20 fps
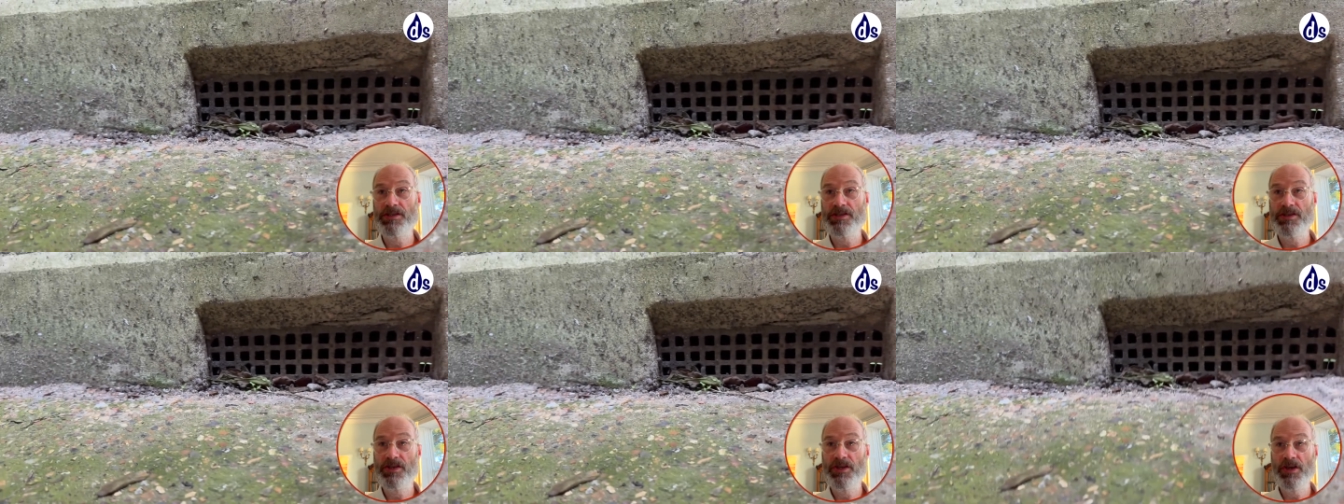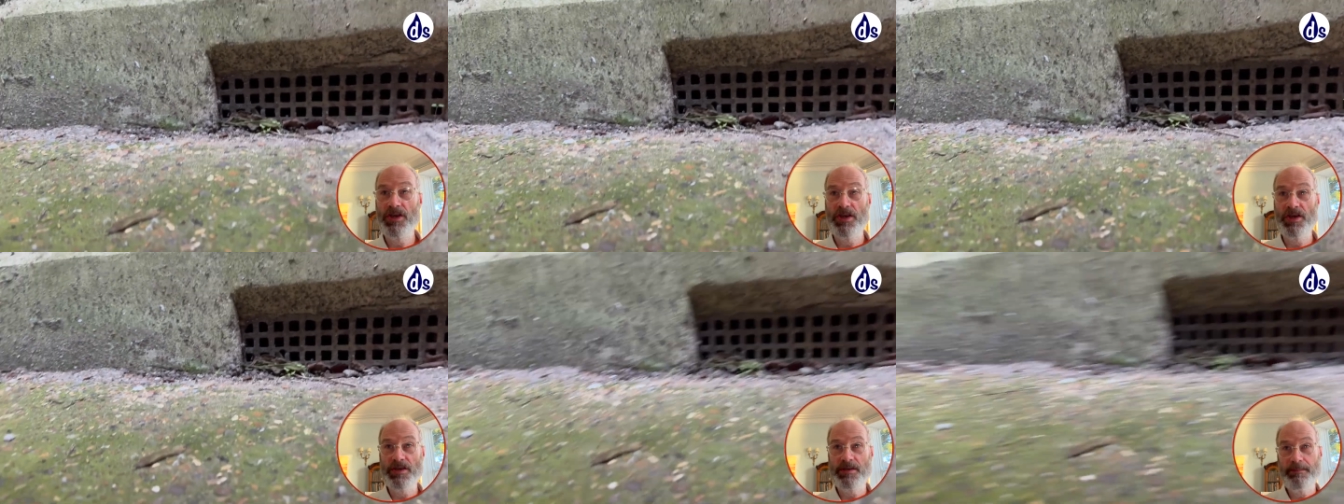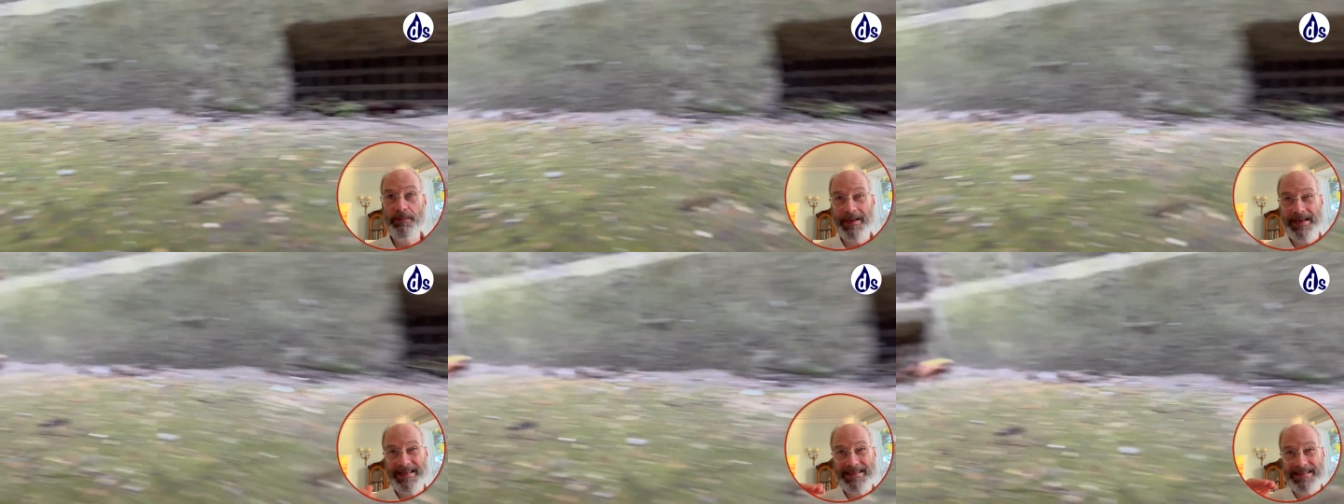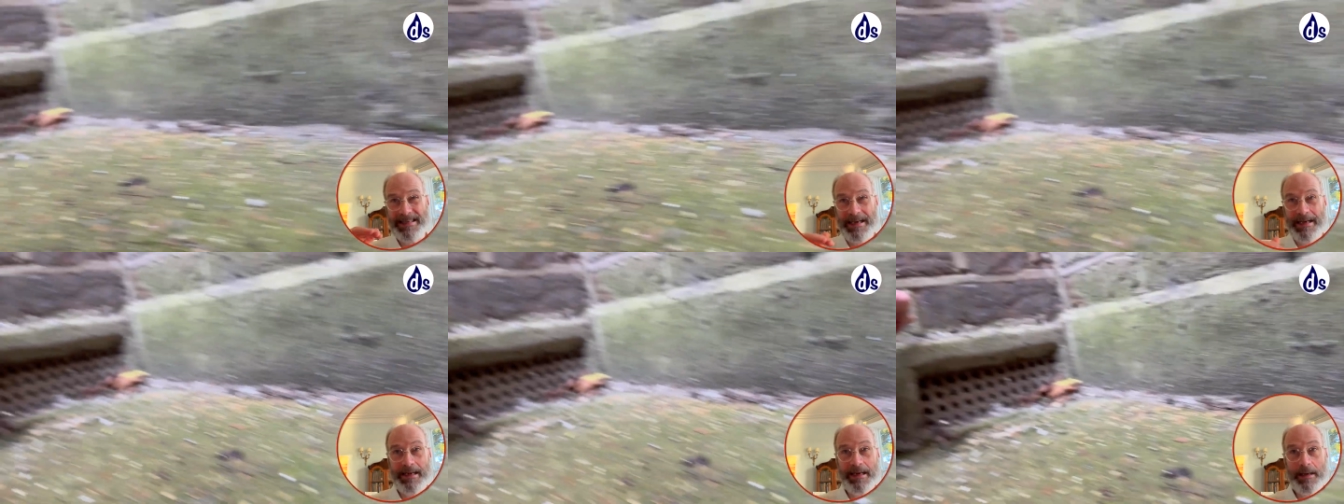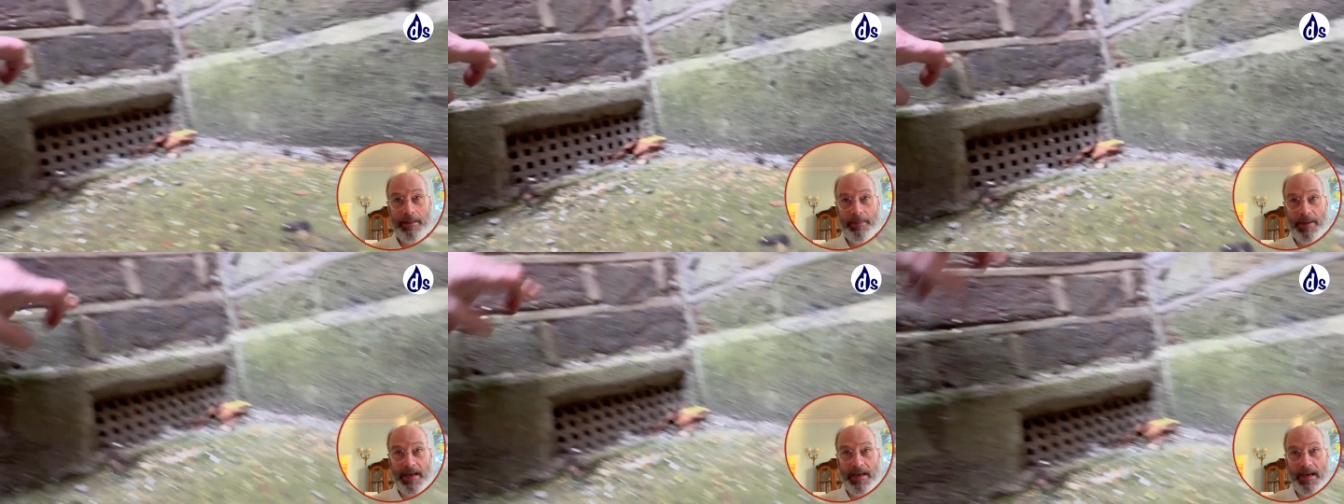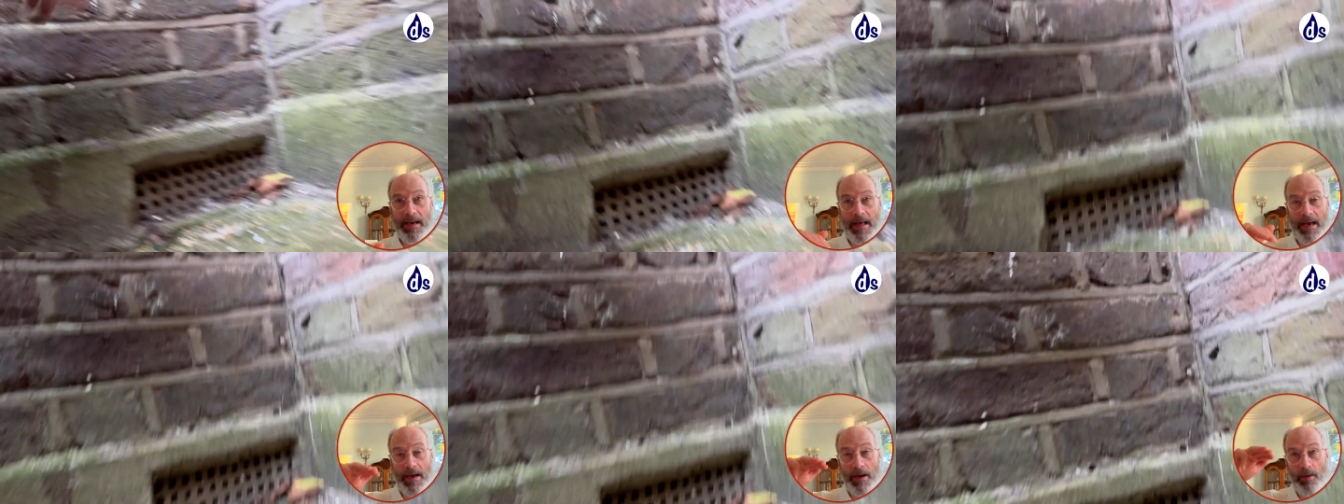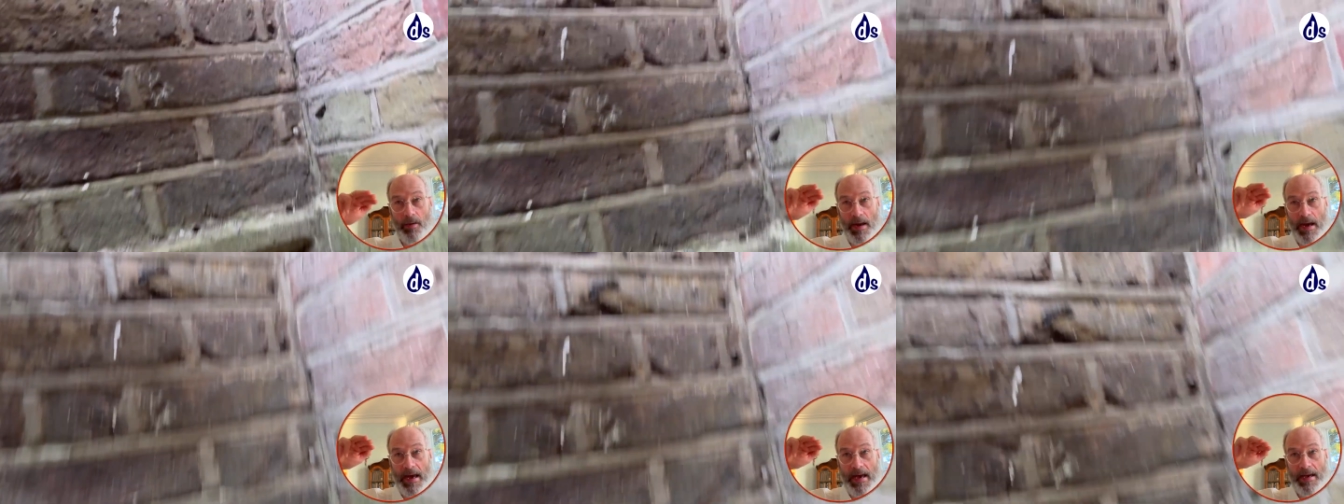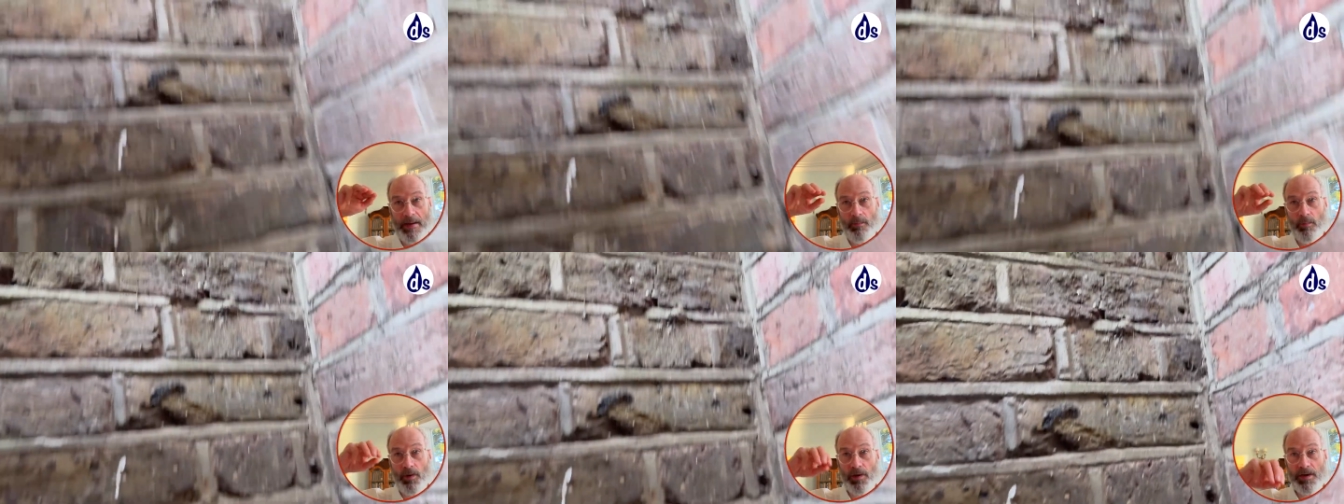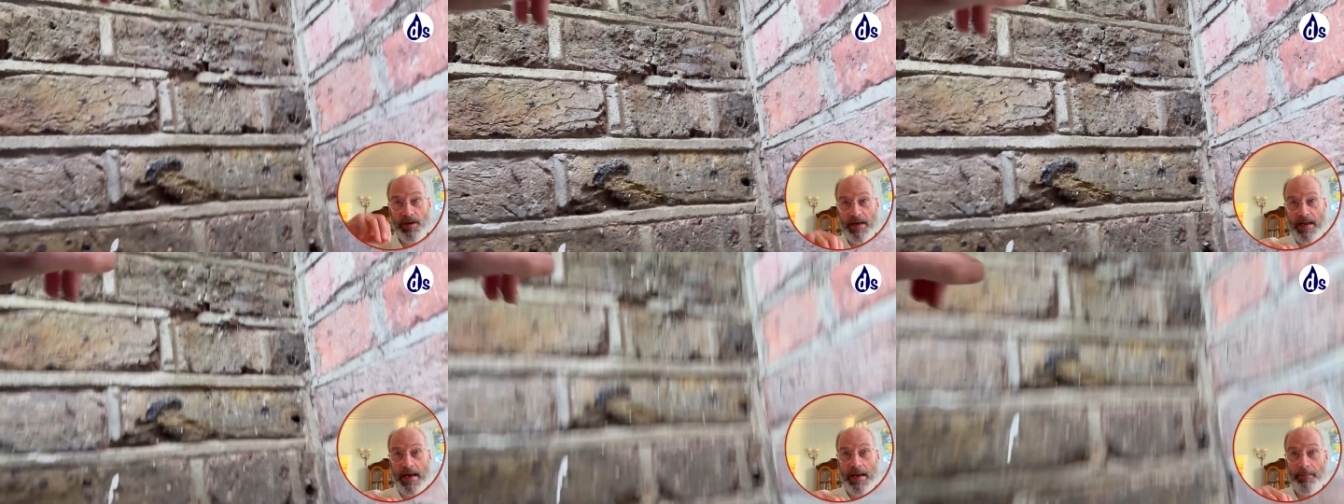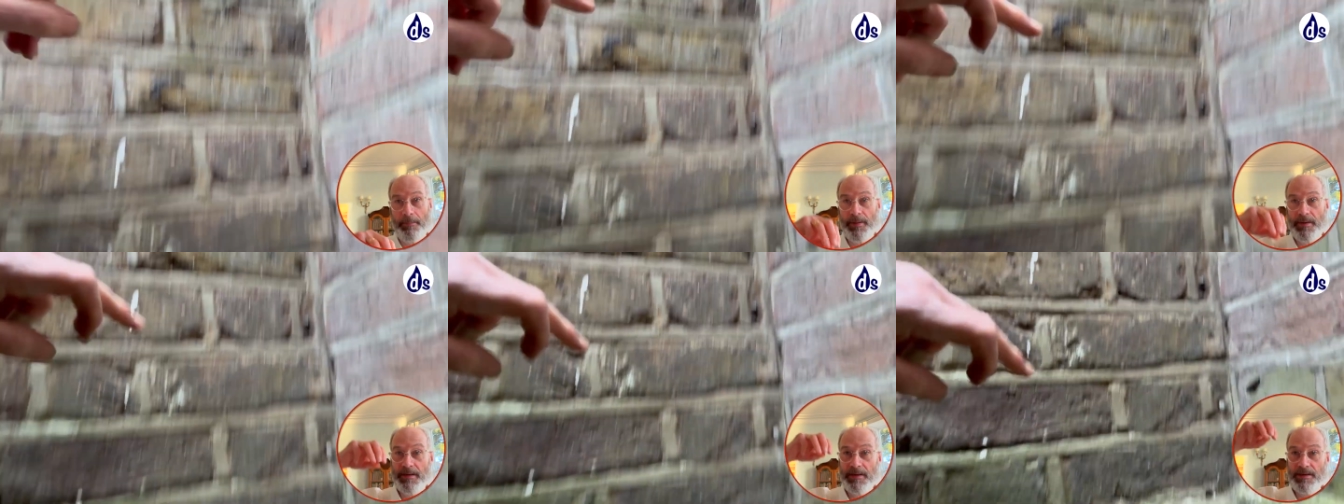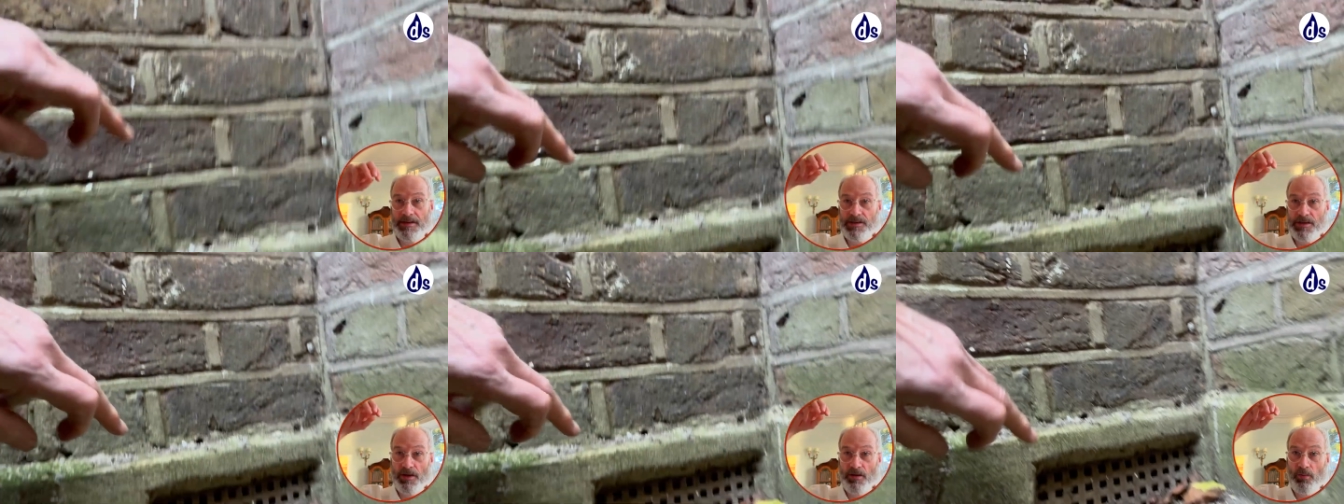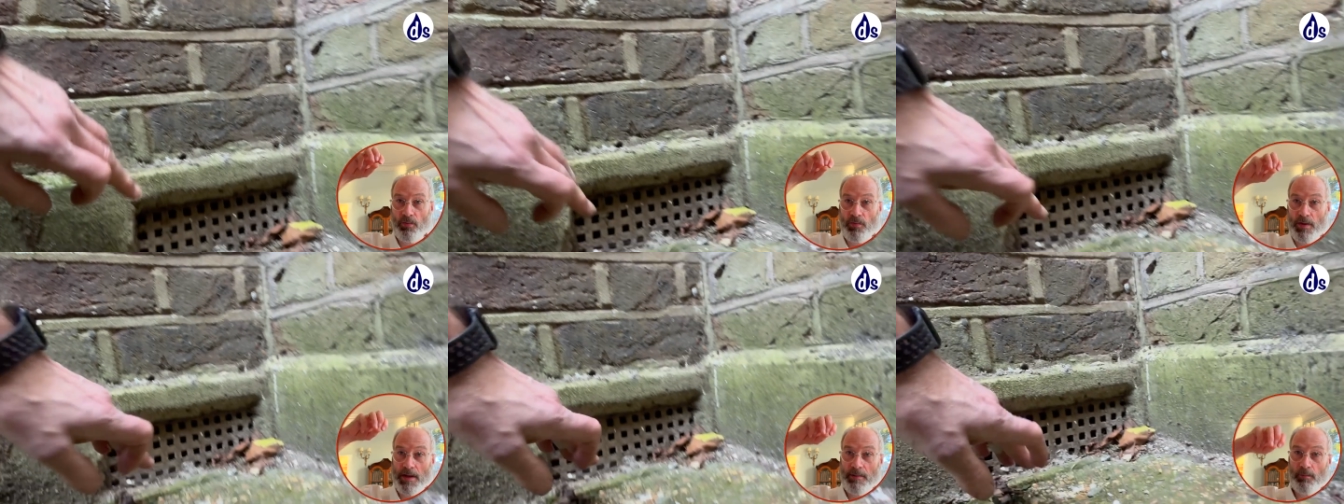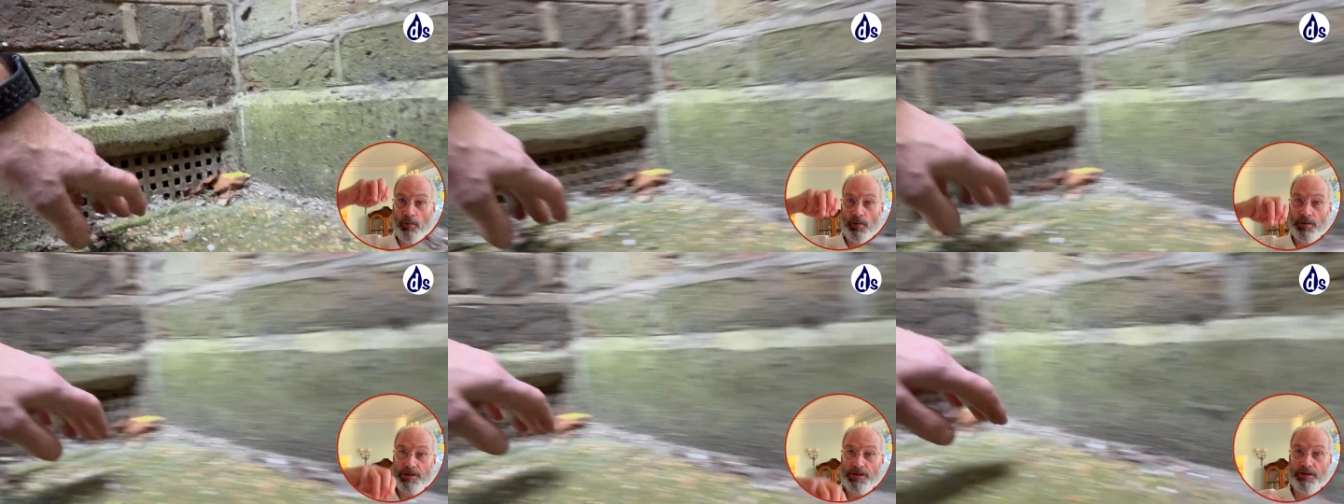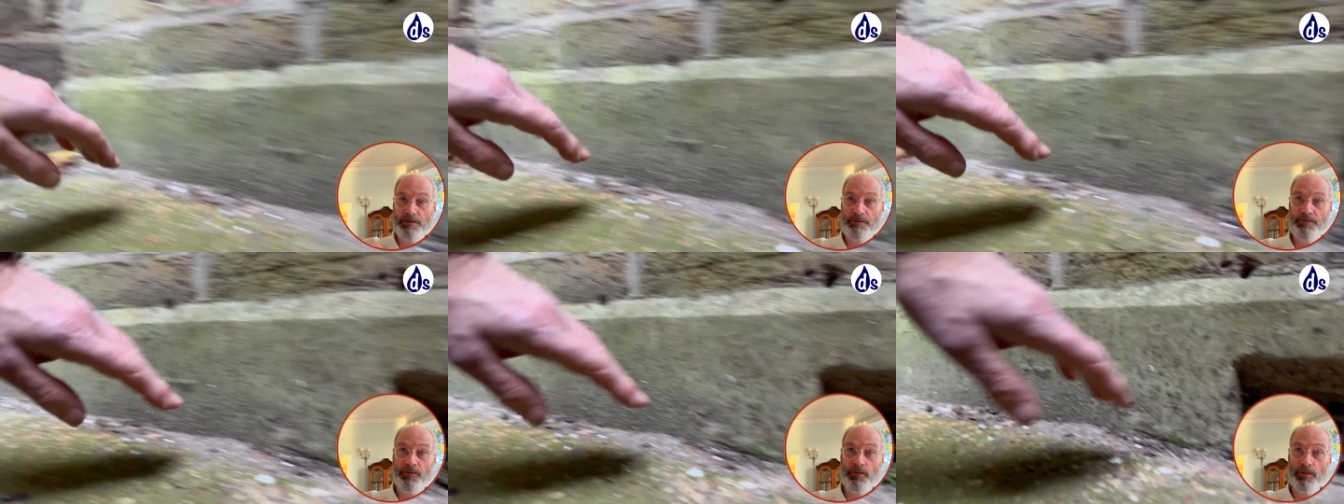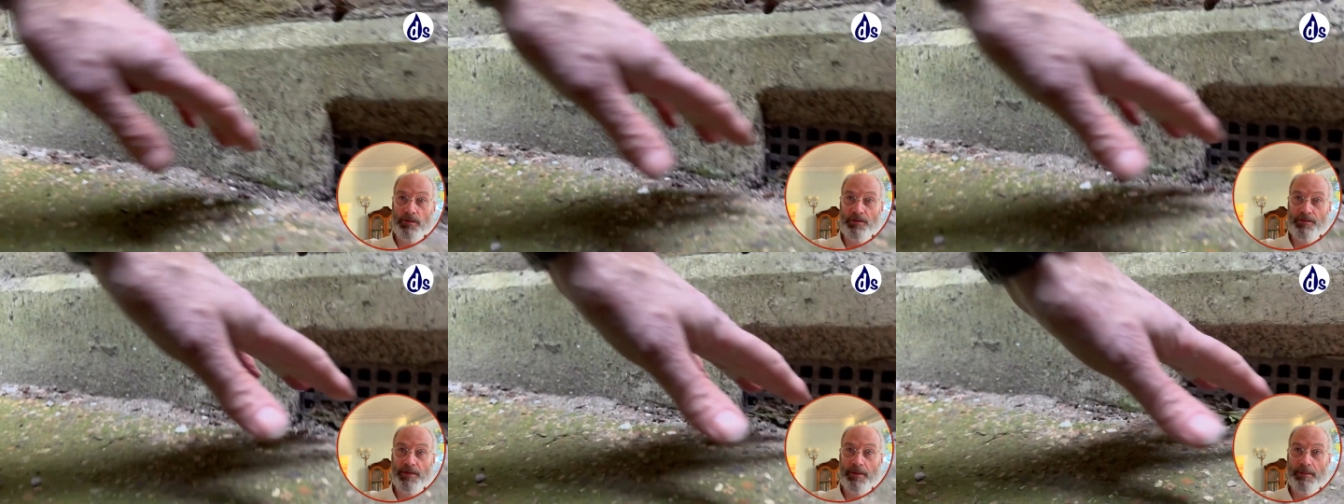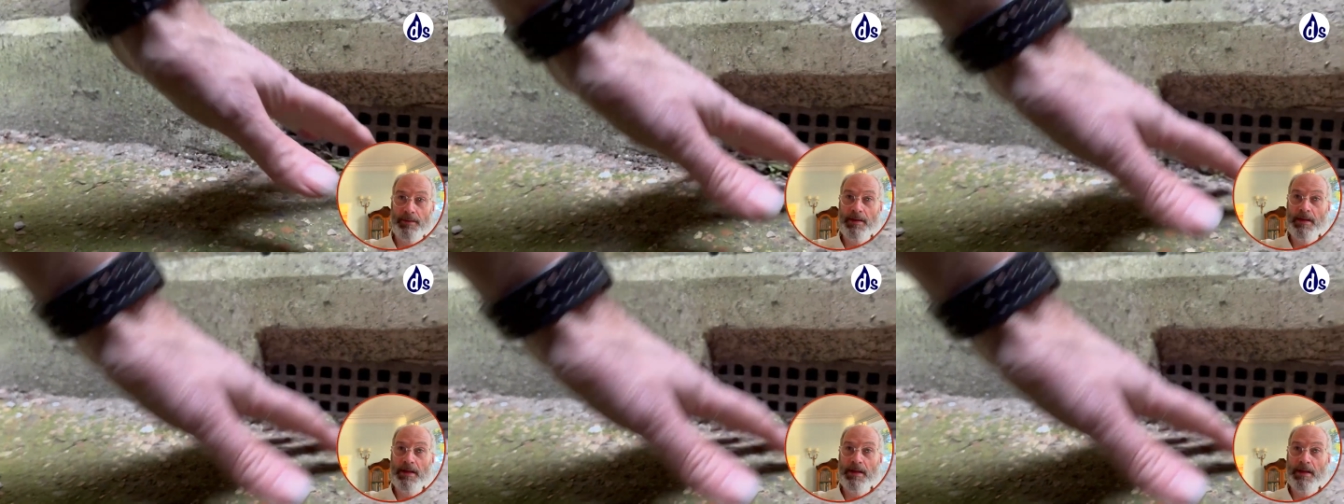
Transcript: good, but it's a little bit low, and what can happen is that rainwater can fall on the